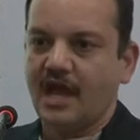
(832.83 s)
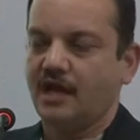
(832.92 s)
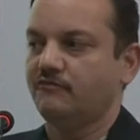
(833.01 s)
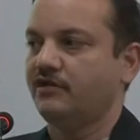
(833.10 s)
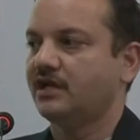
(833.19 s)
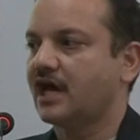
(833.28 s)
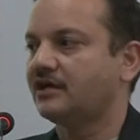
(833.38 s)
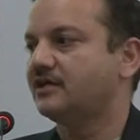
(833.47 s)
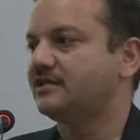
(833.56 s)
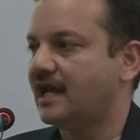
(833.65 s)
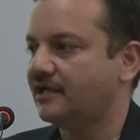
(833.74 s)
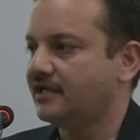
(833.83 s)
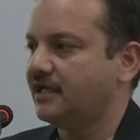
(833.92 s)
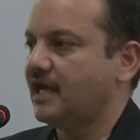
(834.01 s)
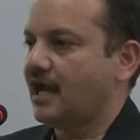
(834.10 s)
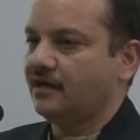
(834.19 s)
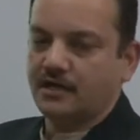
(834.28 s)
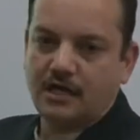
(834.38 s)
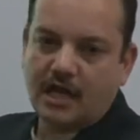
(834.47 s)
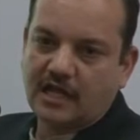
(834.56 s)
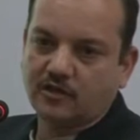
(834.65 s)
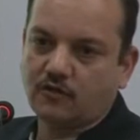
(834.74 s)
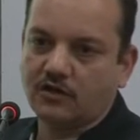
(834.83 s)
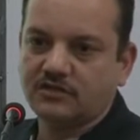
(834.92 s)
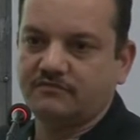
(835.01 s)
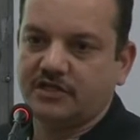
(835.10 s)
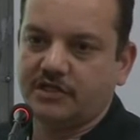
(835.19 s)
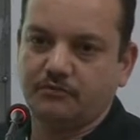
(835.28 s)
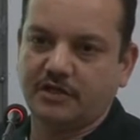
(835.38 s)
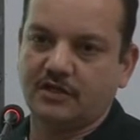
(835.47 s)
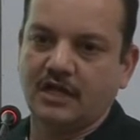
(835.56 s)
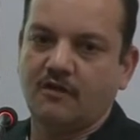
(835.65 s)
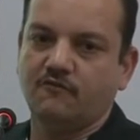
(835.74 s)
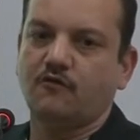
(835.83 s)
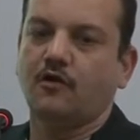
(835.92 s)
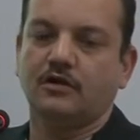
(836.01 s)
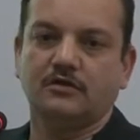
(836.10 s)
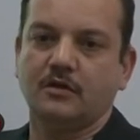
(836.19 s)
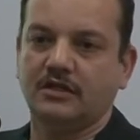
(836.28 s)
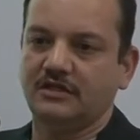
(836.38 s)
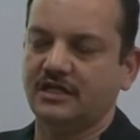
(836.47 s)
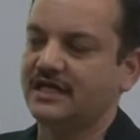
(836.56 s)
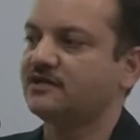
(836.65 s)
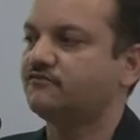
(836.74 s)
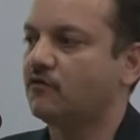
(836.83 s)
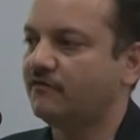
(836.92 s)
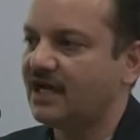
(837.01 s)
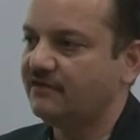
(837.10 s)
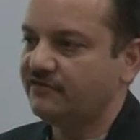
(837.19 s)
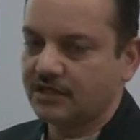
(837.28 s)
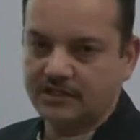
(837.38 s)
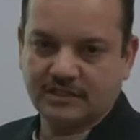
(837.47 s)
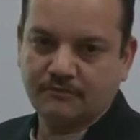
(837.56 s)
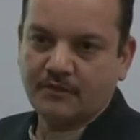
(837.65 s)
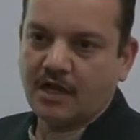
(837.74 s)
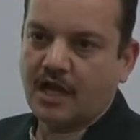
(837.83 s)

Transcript: and we'll cut the salary and the cost of the tipper for the next 4 or 5 years.